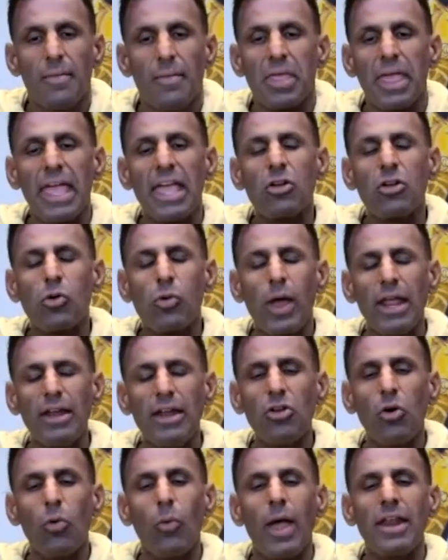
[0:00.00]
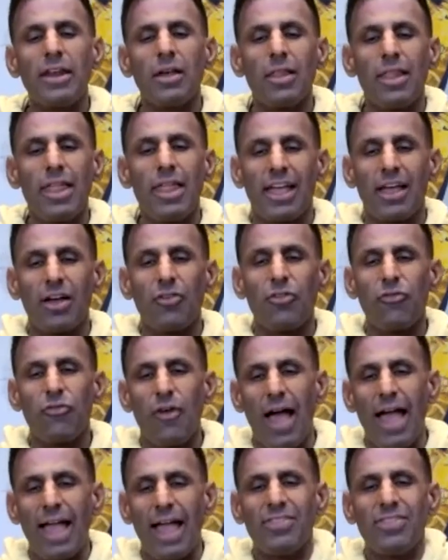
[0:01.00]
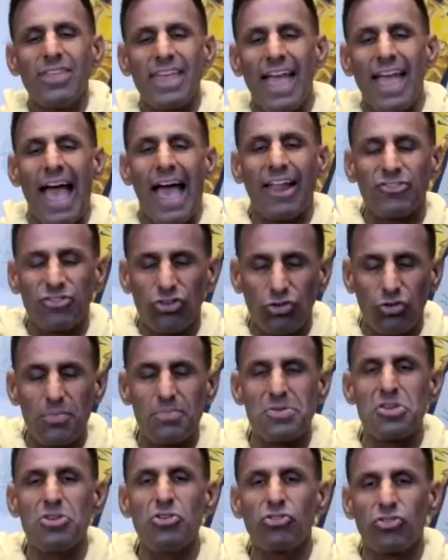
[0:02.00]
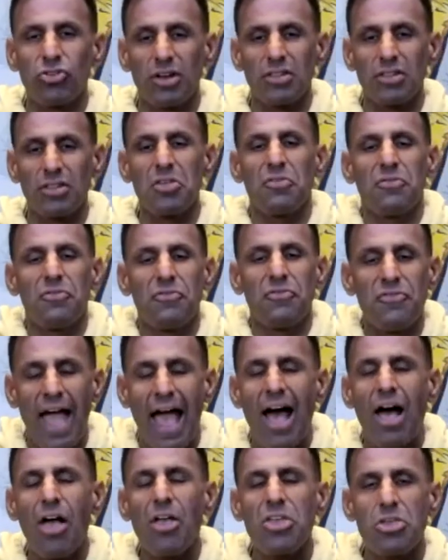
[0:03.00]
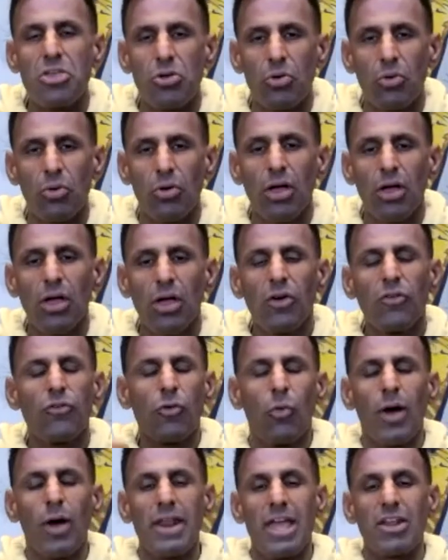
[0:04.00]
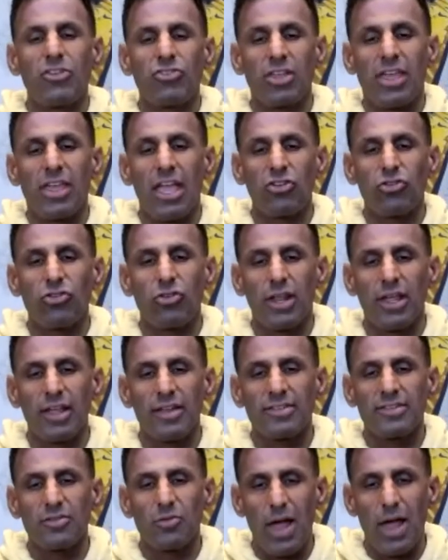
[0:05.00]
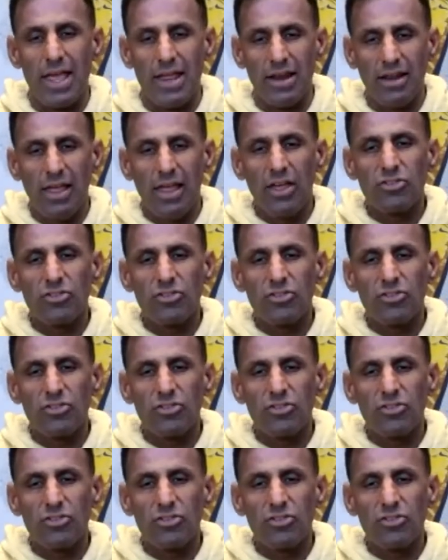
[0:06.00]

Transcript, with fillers: it created a way to like find the attribution, the value for what education is, right?